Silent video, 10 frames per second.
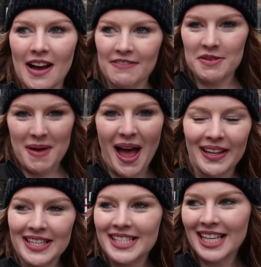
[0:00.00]
of the
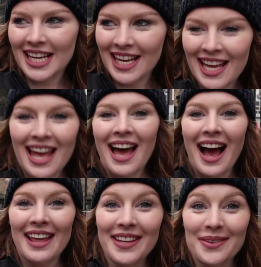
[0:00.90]
palace.
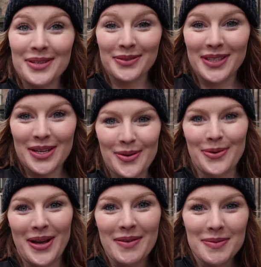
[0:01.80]
I thought it was really
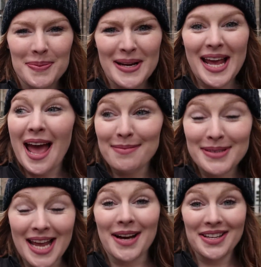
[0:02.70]
cool. It was pretty
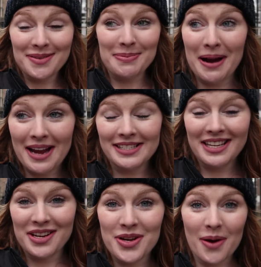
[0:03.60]
empty. I was surprised
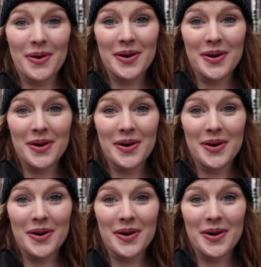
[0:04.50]
that no